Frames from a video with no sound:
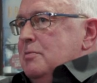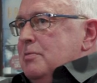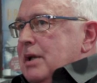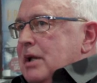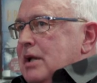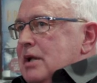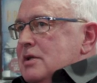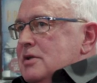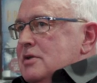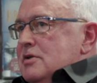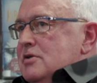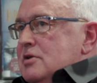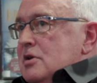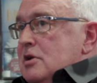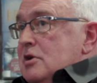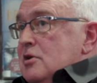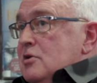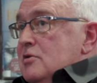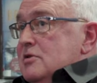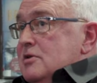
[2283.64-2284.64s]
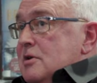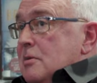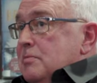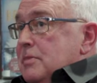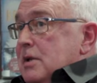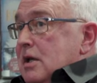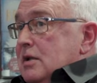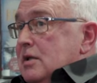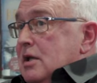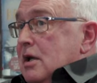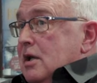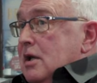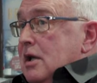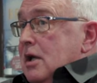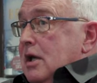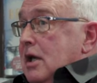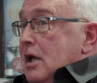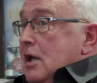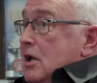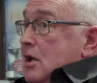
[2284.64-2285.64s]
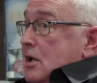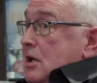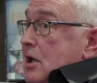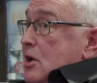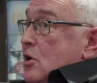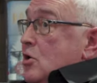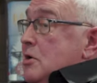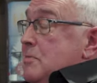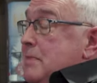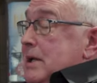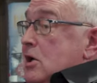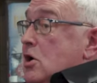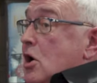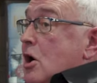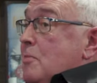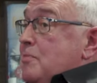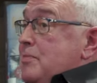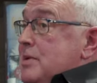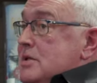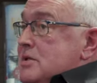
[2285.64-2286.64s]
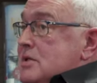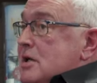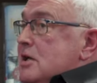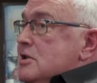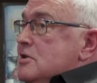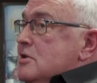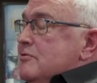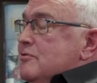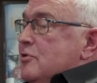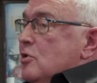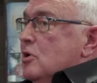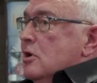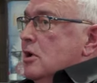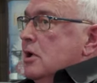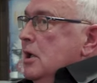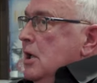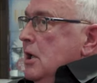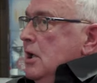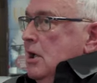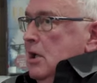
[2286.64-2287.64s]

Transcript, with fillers: it begins to lose something that it can can only be compensated for